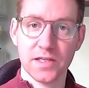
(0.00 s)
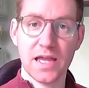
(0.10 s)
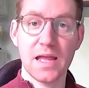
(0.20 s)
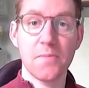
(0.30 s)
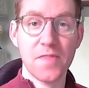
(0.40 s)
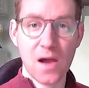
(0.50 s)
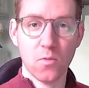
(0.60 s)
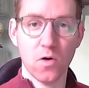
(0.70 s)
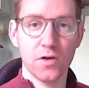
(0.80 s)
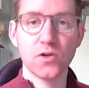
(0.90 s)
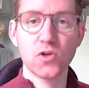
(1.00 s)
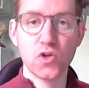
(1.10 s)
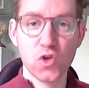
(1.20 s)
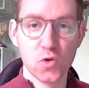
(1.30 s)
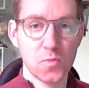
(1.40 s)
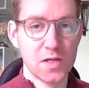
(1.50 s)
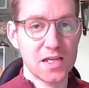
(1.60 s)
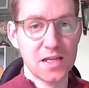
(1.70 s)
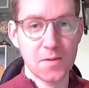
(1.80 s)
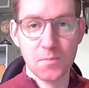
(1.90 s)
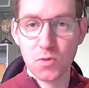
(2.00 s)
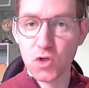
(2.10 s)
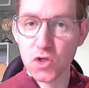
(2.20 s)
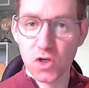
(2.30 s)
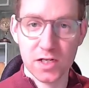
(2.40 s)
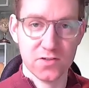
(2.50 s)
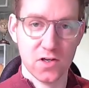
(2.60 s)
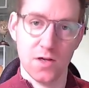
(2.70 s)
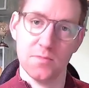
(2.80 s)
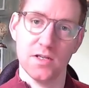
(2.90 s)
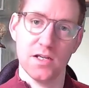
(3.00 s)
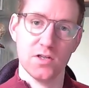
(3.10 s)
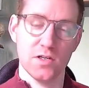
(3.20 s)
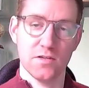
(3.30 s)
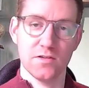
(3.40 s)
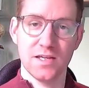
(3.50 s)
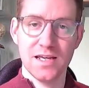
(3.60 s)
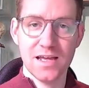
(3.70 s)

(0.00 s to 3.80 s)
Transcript: Okay, that one should be purely time conditions,